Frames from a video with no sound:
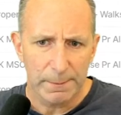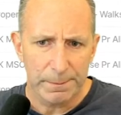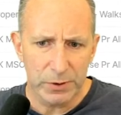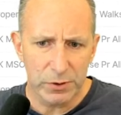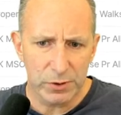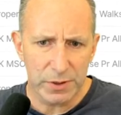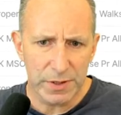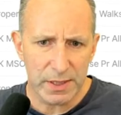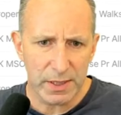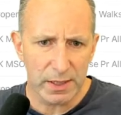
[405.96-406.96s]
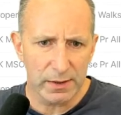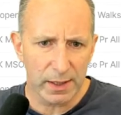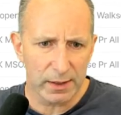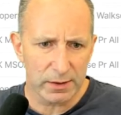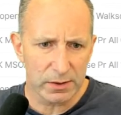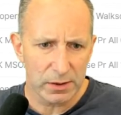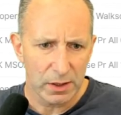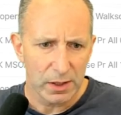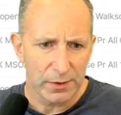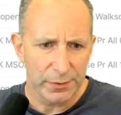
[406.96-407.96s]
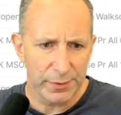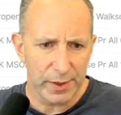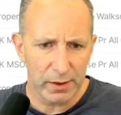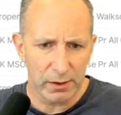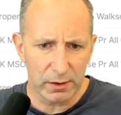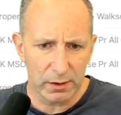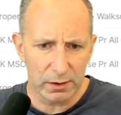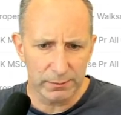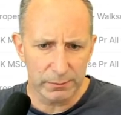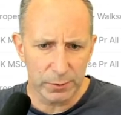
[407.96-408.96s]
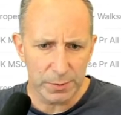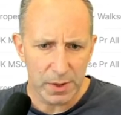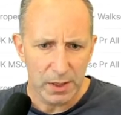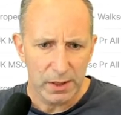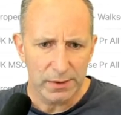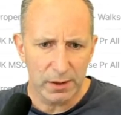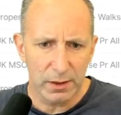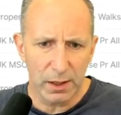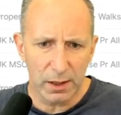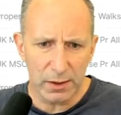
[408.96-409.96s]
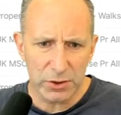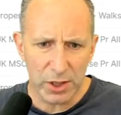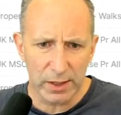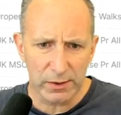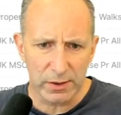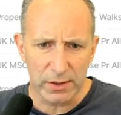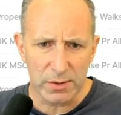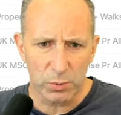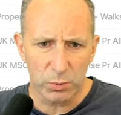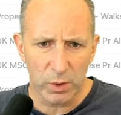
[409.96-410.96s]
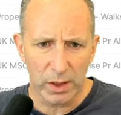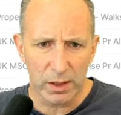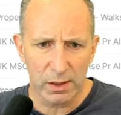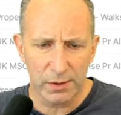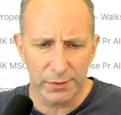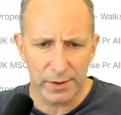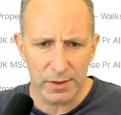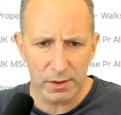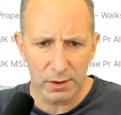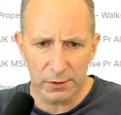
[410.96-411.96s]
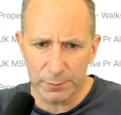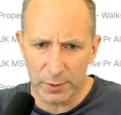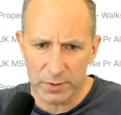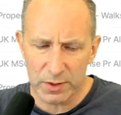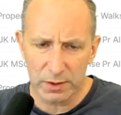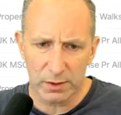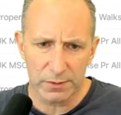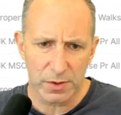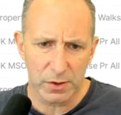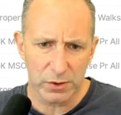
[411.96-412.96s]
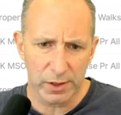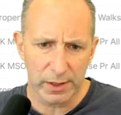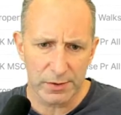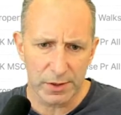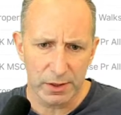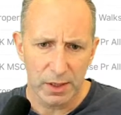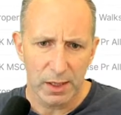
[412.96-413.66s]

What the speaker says: you can see that there are large areas where there's a lot of poverty and a lot of social housing.